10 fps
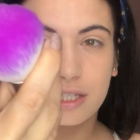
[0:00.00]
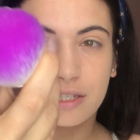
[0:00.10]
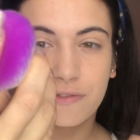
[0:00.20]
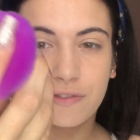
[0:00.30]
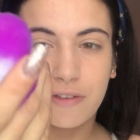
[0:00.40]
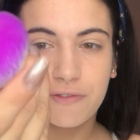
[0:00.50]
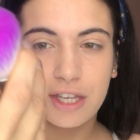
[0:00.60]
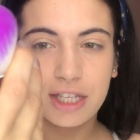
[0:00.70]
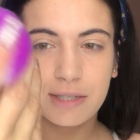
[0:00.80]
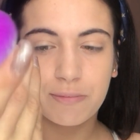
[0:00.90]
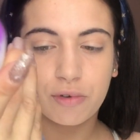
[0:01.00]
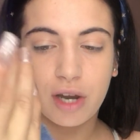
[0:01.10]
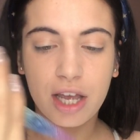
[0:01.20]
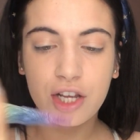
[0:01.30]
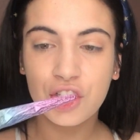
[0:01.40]
It's the fluffiest
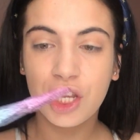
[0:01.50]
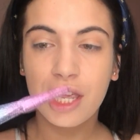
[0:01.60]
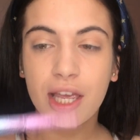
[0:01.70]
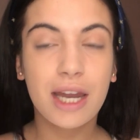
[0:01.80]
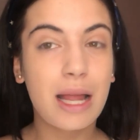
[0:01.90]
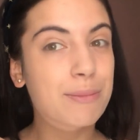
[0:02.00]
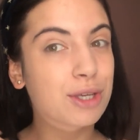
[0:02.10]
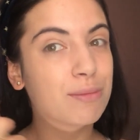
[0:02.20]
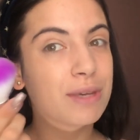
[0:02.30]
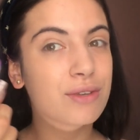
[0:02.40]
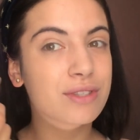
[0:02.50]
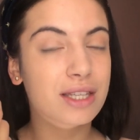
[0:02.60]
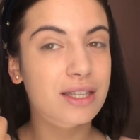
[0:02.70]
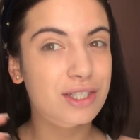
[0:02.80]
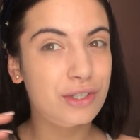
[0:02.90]
brush, and I'm going to be
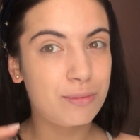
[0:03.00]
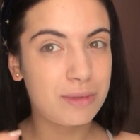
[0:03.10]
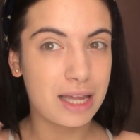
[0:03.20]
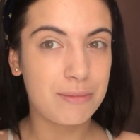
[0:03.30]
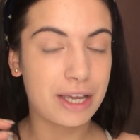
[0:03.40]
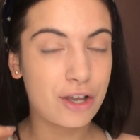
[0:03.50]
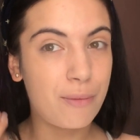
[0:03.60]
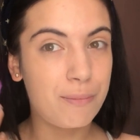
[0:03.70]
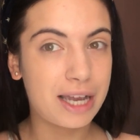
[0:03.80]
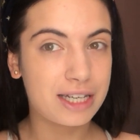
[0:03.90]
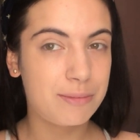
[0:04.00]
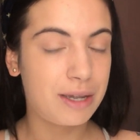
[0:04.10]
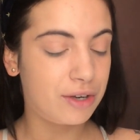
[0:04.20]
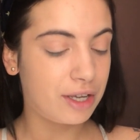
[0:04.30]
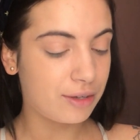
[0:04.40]
using this to apply my compact
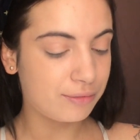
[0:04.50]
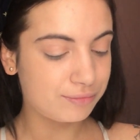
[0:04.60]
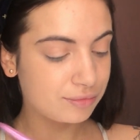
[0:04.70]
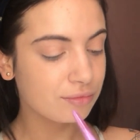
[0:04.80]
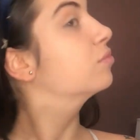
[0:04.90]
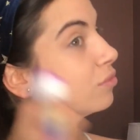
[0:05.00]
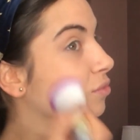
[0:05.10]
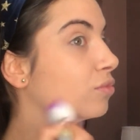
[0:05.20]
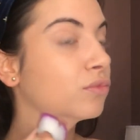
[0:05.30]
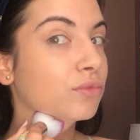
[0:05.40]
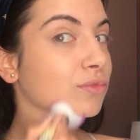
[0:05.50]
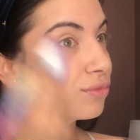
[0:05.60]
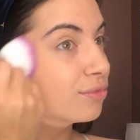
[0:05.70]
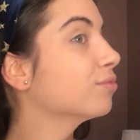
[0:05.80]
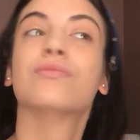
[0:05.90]
powder.
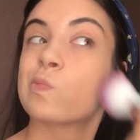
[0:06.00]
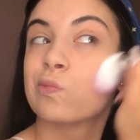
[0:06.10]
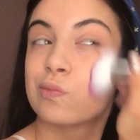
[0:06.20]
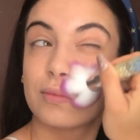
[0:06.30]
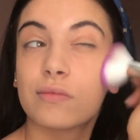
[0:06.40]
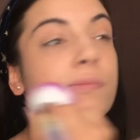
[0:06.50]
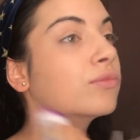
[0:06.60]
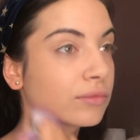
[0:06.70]
She walks